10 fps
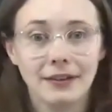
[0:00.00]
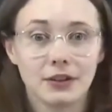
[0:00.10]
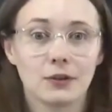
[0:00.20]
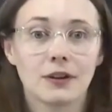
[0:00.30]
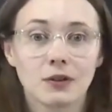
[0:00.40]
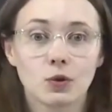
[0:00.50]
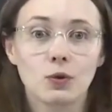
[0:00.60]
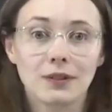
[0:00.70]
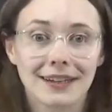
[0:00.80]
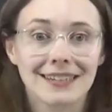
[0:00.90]
you can talk
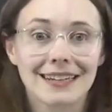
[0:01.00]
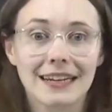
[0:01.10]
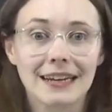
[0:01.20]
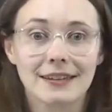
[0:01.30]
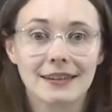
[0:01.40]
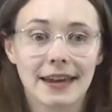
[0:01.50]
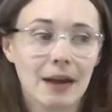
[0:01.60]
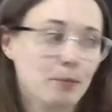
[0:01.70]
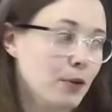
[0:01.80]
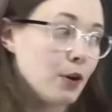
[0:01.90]
nice and clearly to the
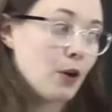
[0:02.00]
camera